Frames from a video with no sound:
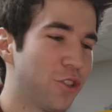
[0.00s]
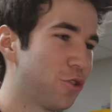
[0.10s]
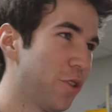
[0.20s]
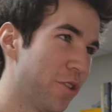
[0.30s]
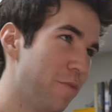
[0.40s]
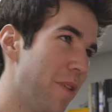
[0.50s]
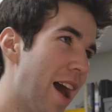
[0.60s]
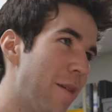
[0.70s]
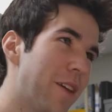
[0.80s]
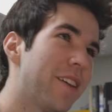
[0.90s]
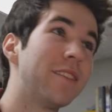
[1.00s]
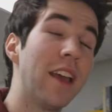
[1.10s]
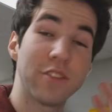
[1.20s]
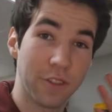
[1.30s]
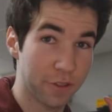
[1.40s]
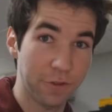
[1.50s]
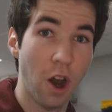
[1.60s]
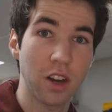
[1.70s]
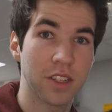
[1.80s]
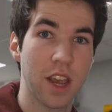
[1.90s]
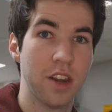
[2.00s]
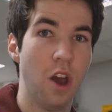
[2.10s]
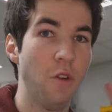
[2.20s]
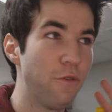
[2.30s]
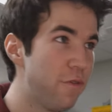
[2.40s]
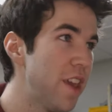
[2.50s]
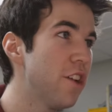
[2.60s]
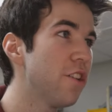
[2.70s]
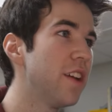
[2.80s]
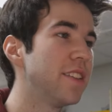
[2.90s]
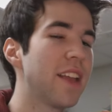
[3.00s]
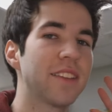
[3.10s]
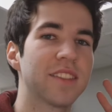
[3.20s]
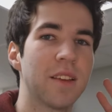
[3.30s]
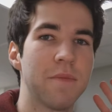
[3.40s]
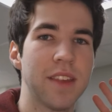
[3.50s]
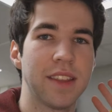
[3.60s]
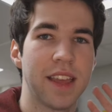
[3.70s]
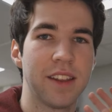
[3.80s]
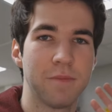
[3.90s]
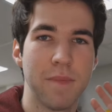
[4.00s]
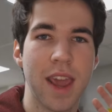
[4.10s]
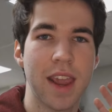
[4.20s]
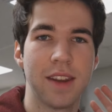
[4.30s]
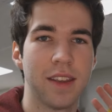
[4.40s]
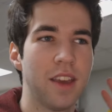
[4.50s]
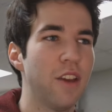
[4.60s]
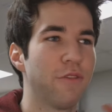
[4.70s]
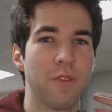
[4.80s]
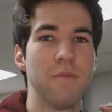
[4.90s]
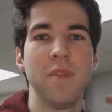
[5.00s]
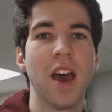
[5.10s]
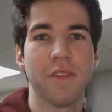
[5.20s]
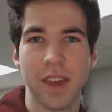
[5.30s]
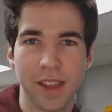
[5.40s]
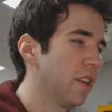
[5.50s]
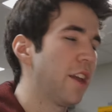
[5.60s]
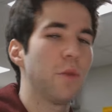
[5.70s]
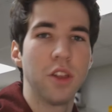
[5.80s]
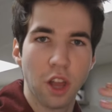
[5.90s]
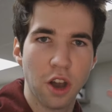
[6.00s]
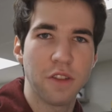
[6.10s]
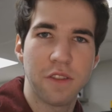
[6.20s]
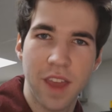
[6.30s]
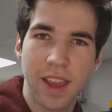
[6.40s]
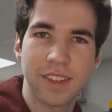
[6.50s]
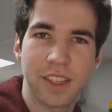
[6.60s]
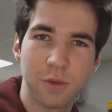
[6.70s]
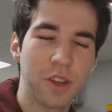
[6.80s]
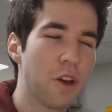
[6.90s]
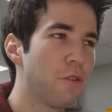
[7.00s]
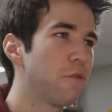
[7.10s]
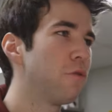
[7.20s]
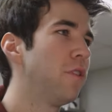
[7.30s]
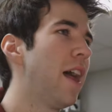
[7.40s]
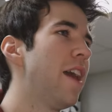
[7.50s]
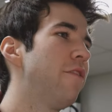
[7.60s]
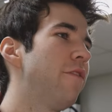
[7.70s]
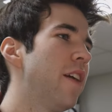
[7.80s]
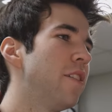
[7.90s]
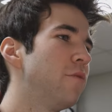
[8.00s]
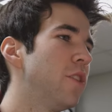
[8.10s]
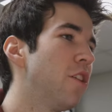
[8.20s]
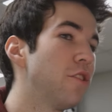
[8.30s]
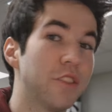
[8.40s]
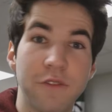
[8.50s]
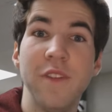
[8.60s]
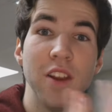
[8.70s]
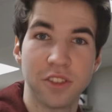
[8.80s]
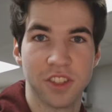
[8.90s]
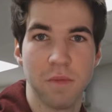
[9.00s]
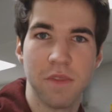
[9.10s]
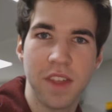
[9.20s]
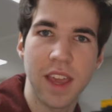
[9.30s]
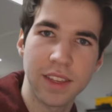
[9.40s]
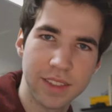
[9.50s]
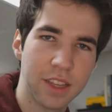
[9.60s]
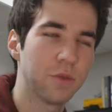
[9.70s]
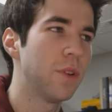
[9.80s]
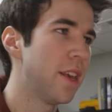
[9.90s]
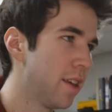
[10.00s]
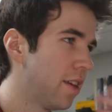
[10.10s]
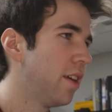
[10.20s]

triggered by. Because as far as I know, fear is not something that is made from nothing. Like, we learn things as we go through life, and we learn to fear some things as we